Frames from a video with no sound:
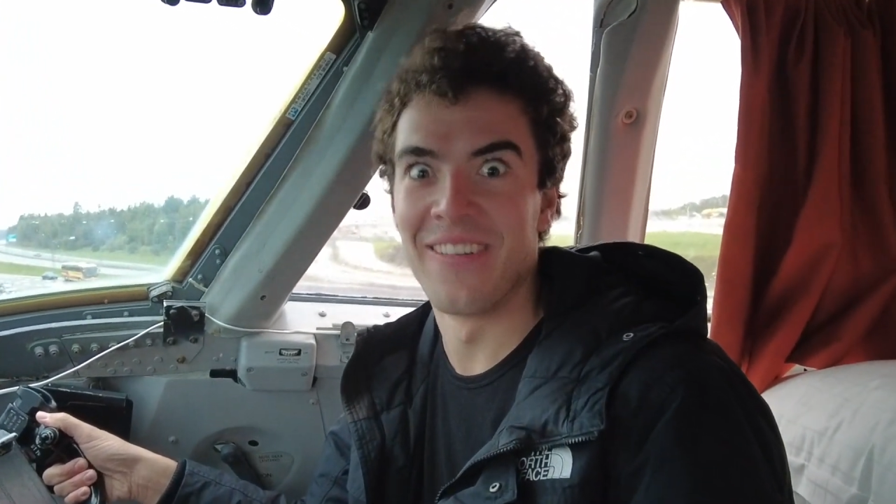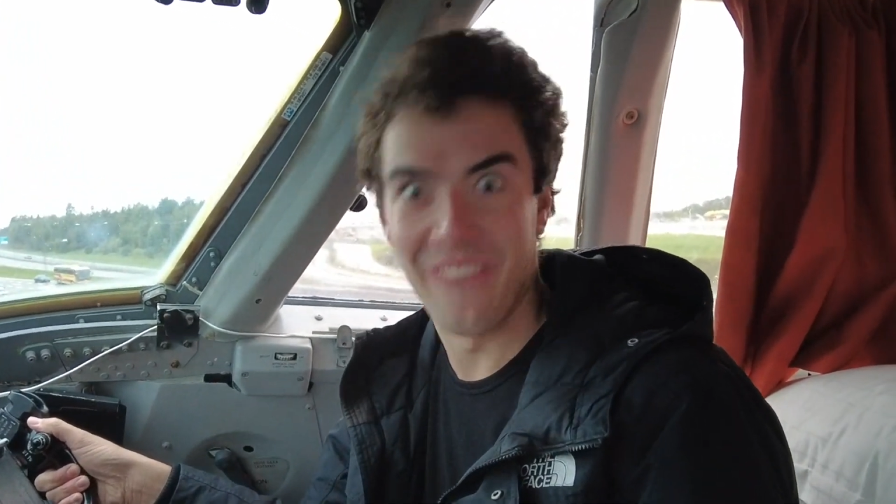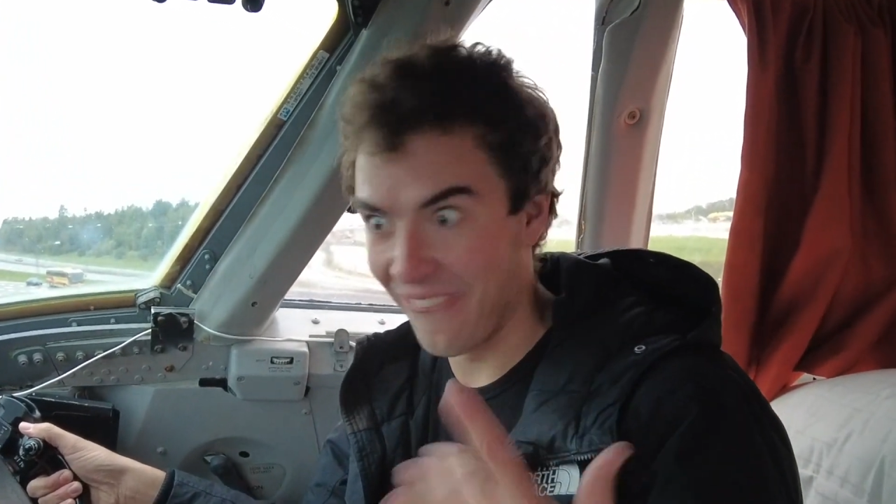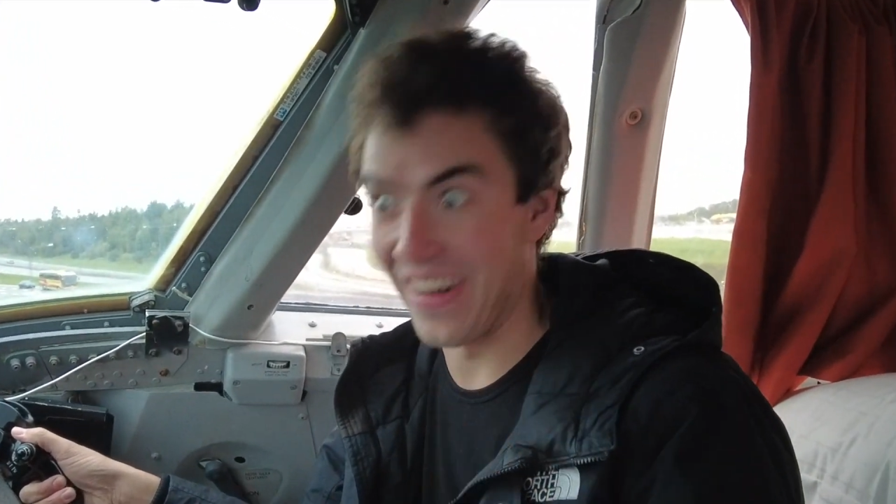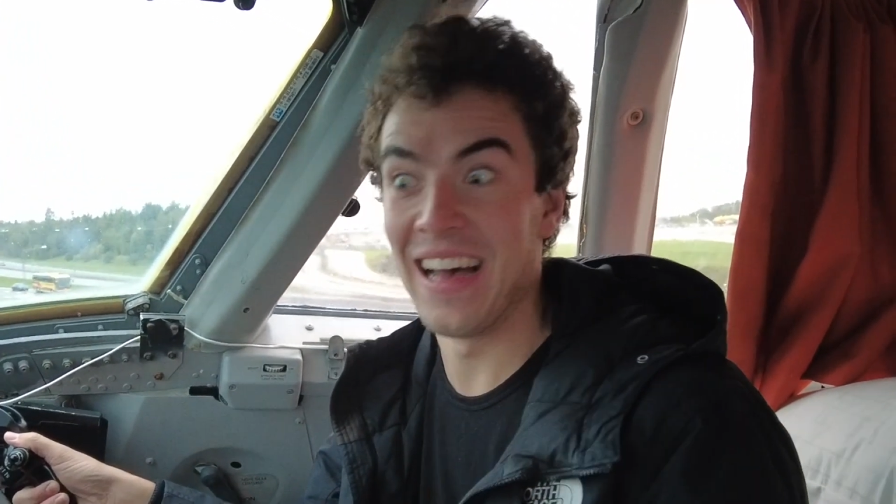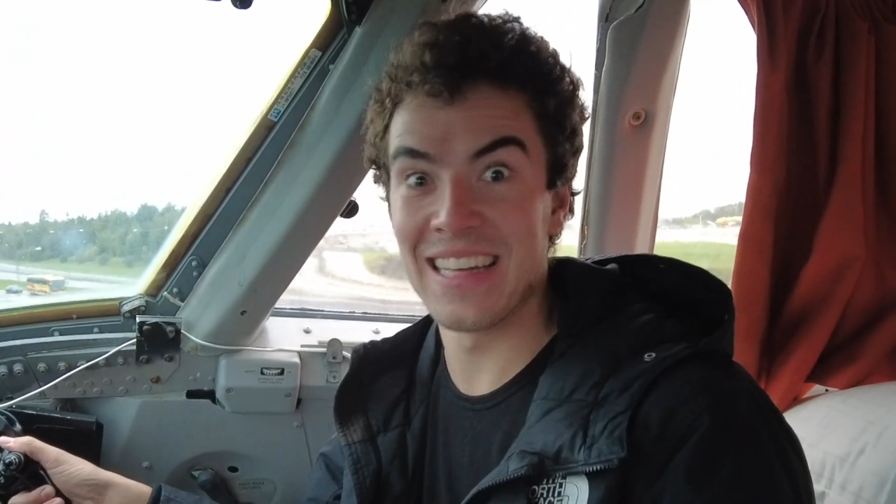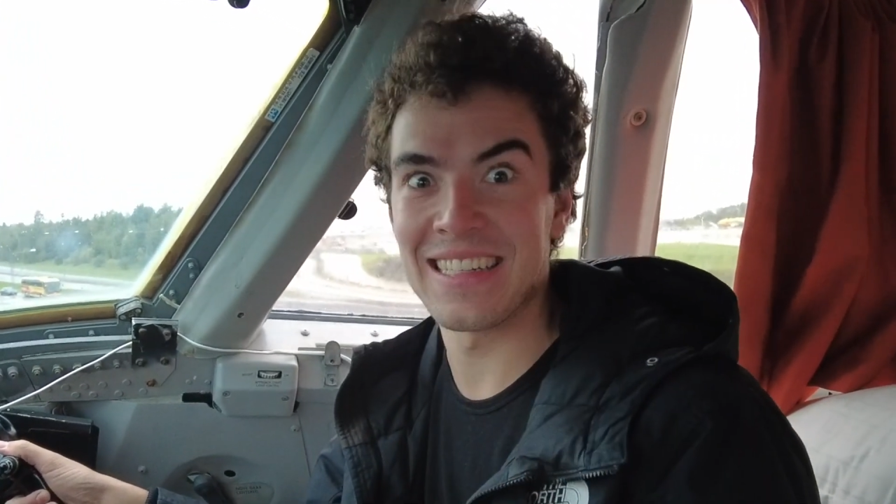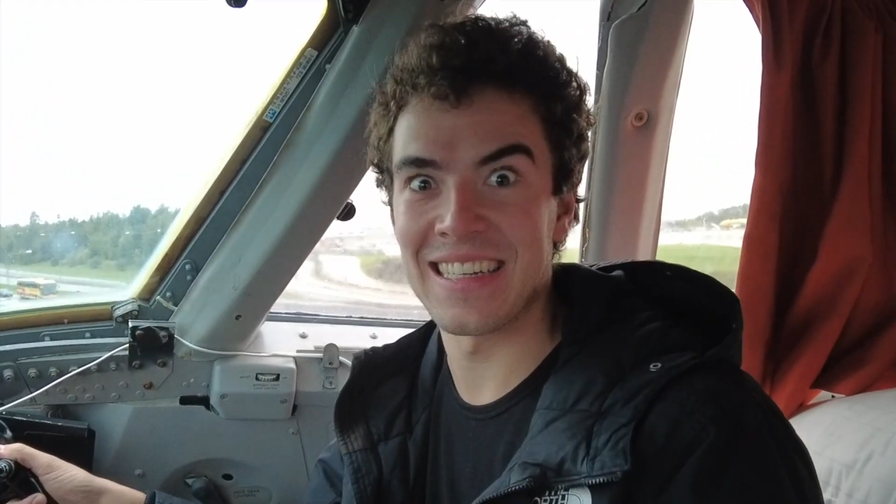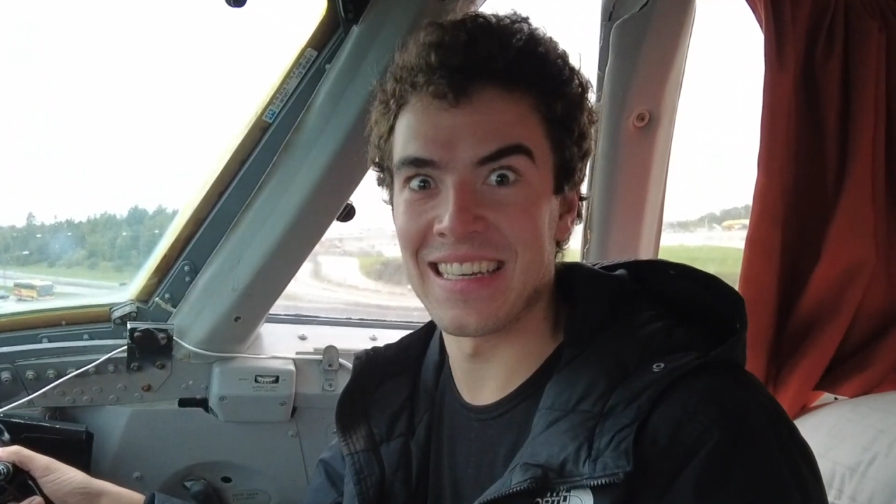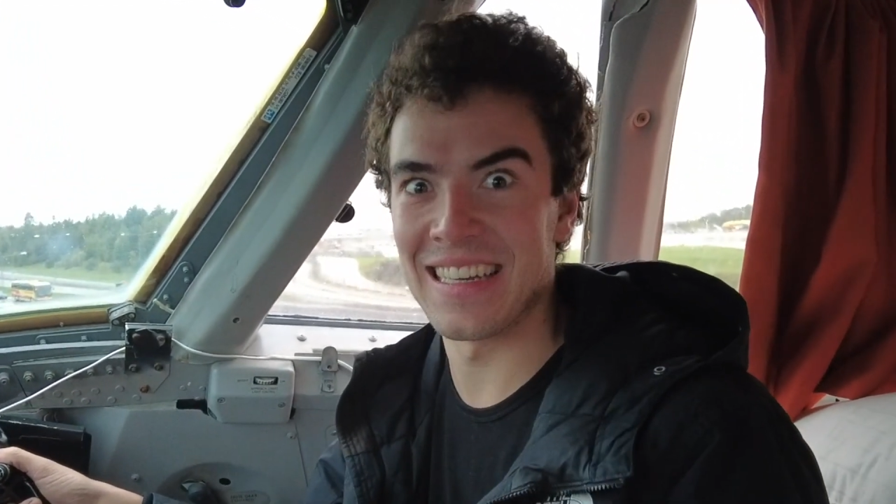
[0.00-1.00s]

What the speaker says: What?